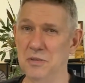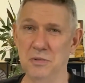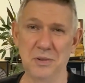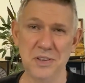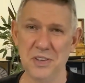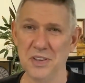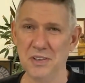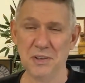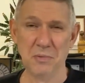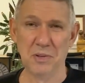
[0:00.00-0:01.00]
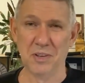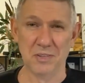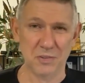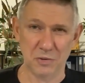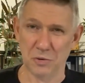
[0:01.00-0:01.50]
or engineering with those
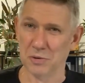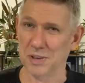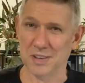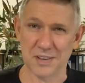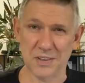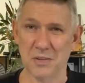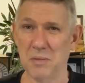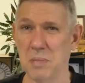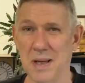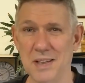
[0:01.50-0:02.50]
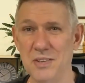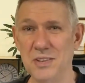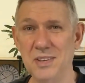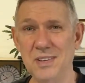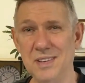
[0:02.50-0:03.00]
drawing and design
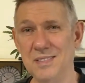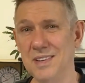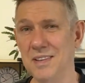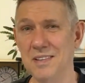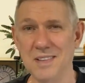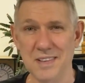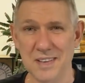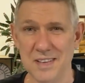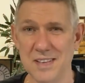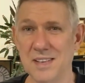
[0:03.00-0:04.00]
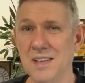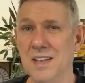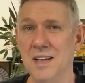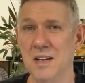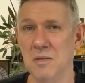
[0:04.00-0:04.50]
packages. And, then there's
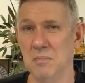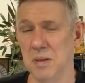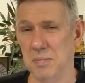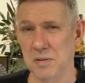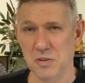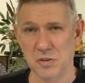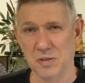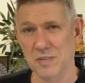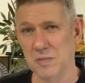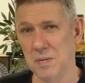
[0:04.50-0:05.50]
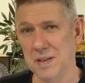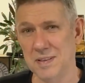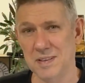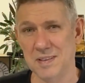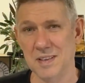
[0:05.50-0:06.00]
people in
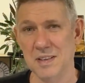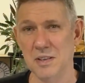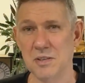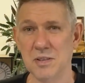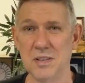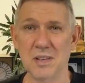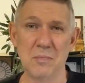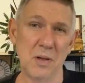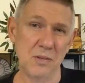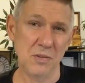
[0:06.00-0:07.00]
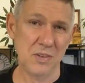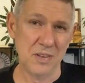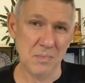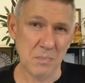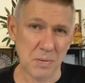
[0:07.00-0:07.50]
service-based industries that might use
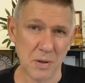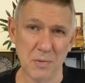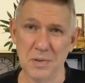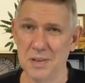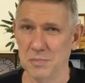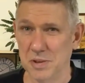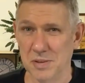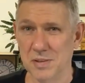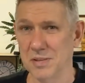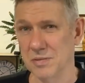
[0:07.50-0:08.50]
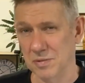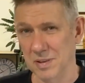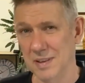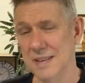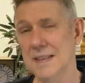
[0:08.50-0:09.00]
SimPro, which is the sort of
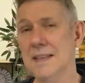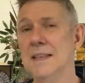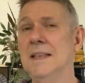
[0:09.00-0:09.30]
leader.